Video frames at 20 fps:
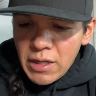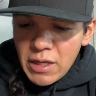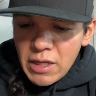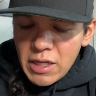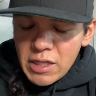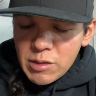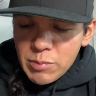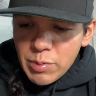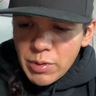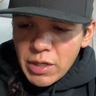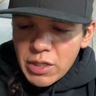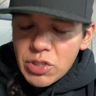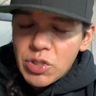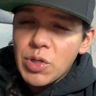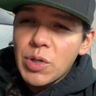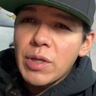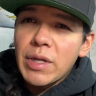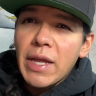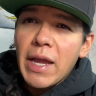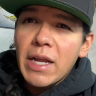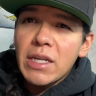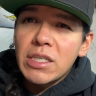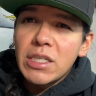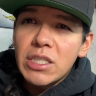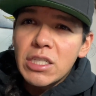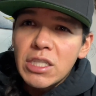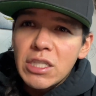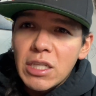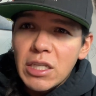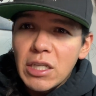is because you can actually
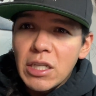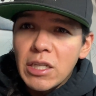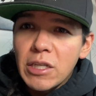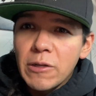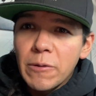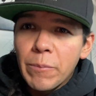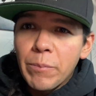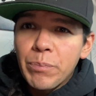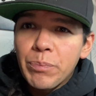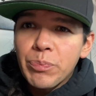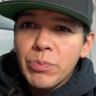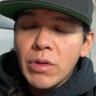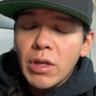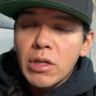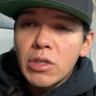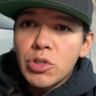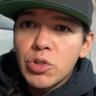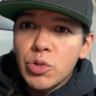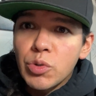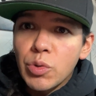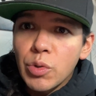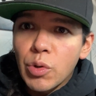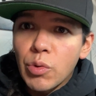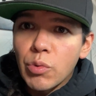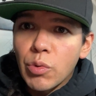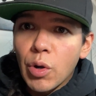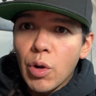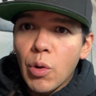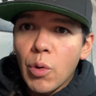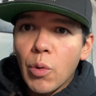see true
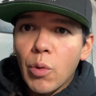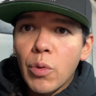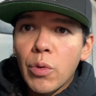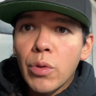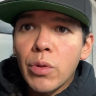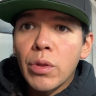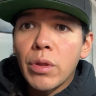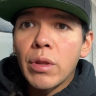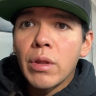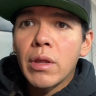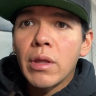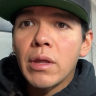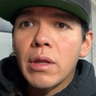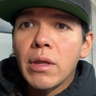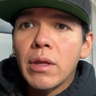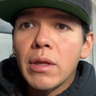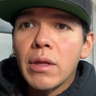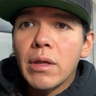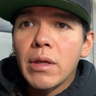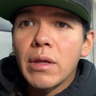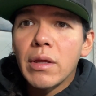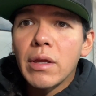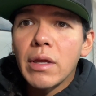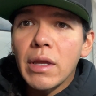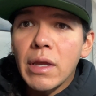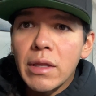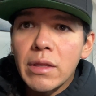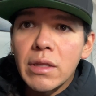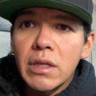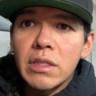growth
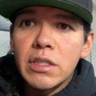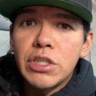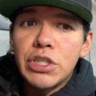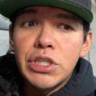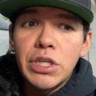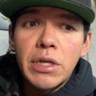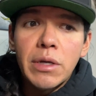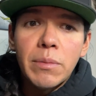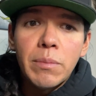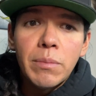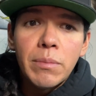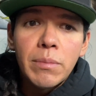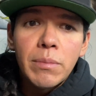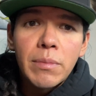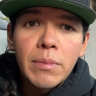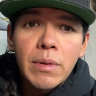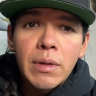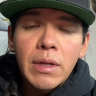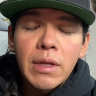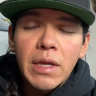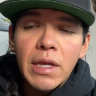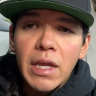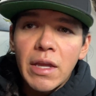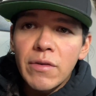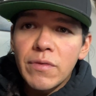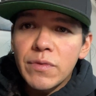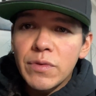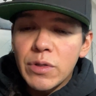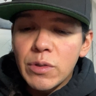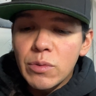in the gym
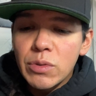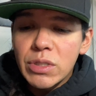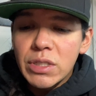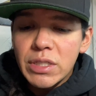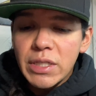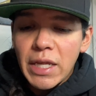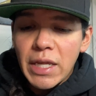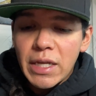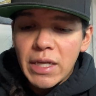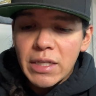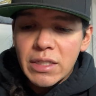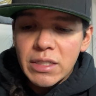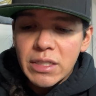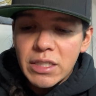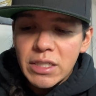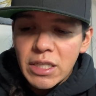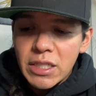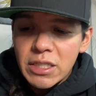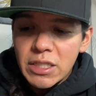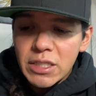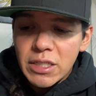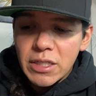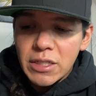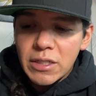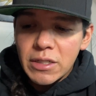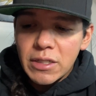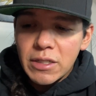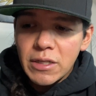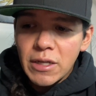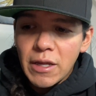if you stay
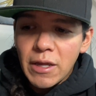consistent.